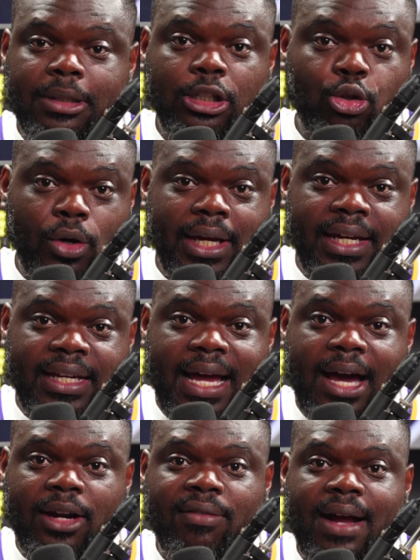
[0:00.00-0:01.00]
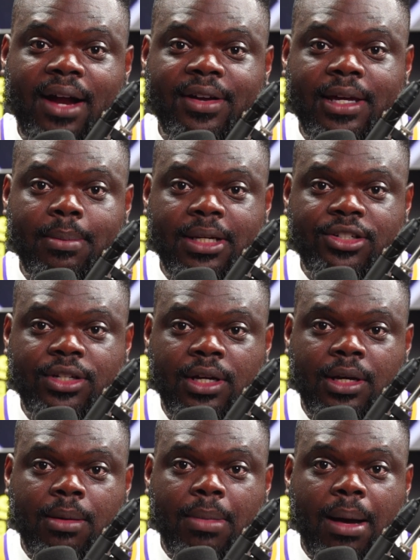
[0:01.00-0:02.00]
the grain out of our image
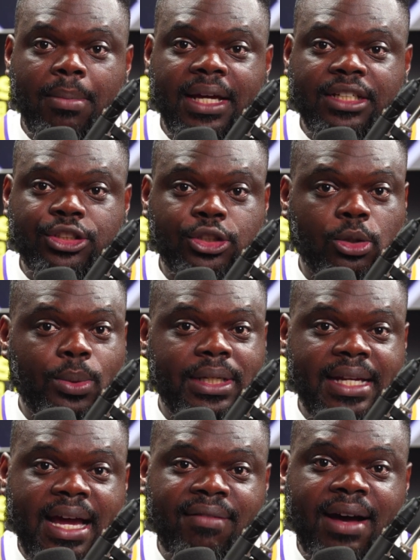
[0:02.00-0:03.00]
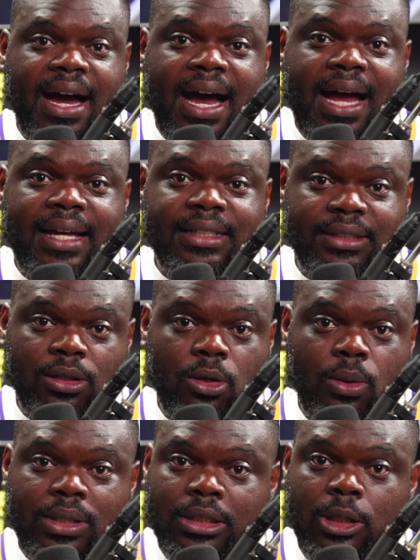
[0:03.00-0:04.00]
by making sure we can have our
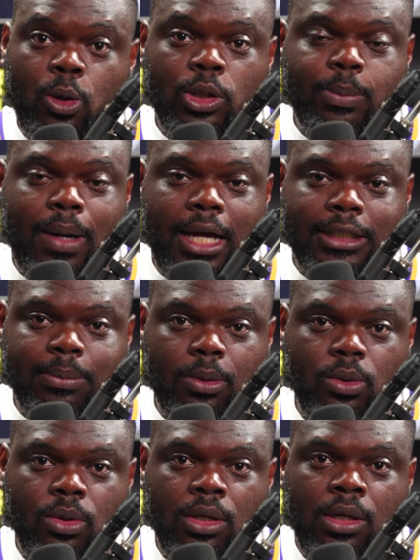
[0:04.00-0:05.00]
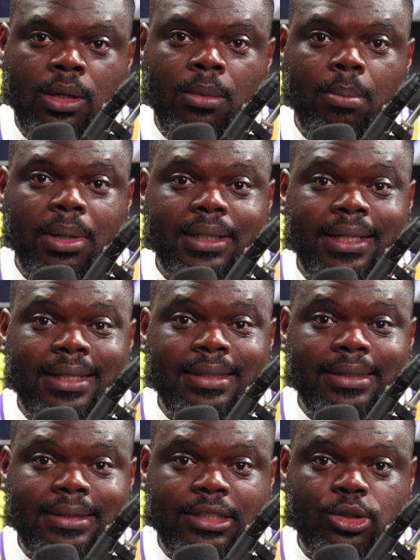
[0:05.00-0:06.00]
ISO as low as possible. But in
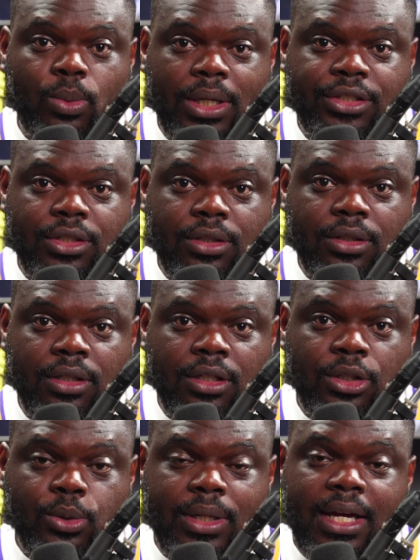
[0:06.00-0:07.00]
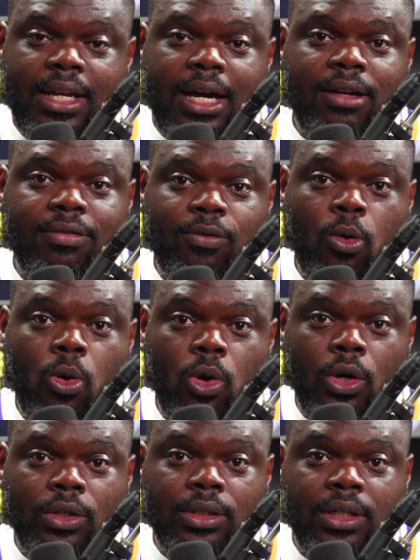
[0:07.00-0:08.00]
this situation, you cannot
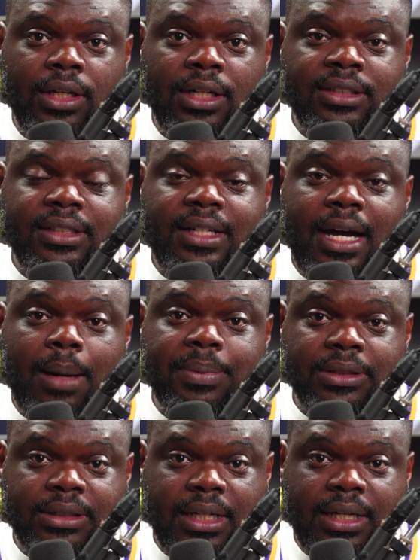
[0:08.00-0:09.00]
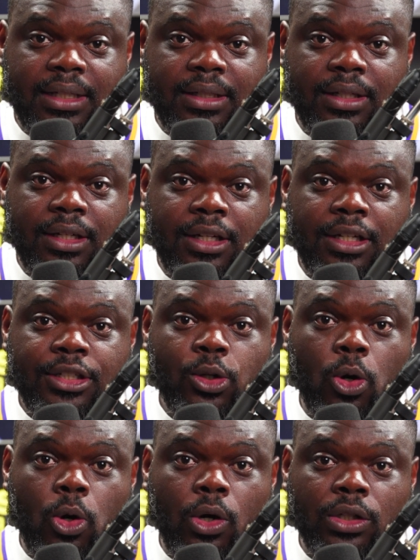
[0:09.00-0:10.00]
afford to compensate
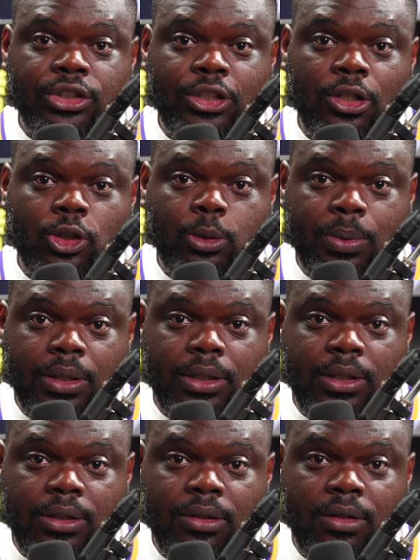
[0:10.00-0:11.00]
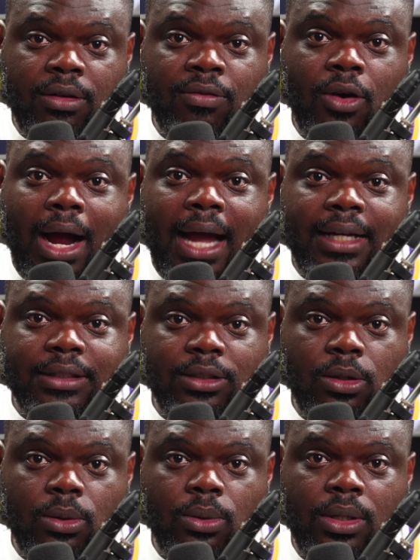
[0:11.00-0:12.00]
your shutter speed for
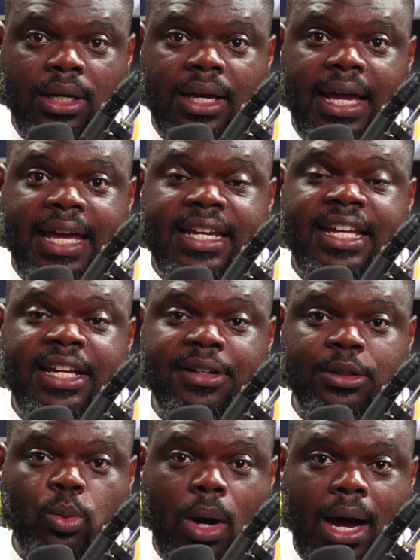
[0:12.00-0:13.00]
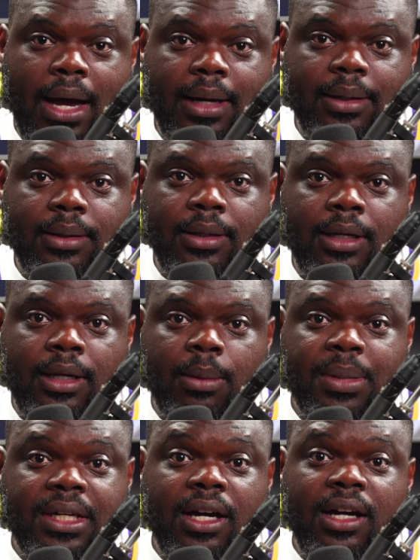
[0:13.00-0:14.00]
ISO. And here's why.
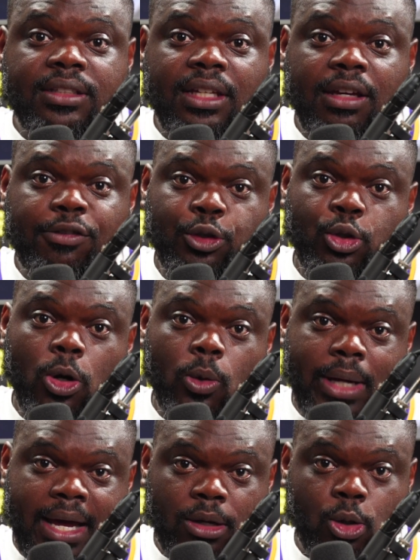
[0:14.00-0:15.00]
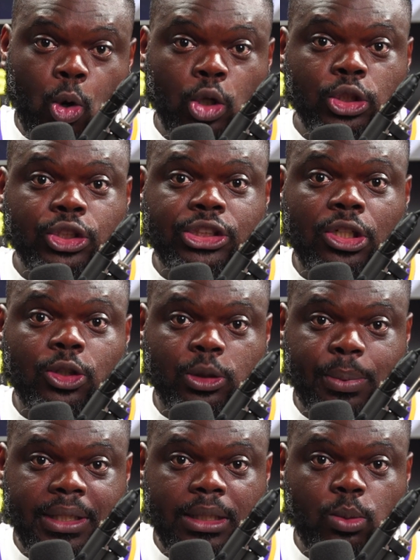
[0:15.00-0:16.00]
Because if you go down on your shutter
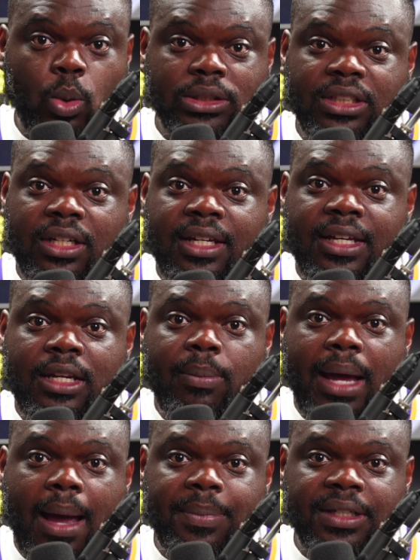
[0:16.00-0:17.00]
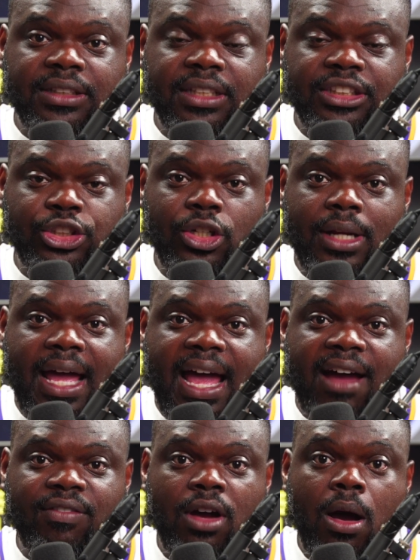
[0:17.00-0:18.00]
speed, what's going to end up happening is you're going to have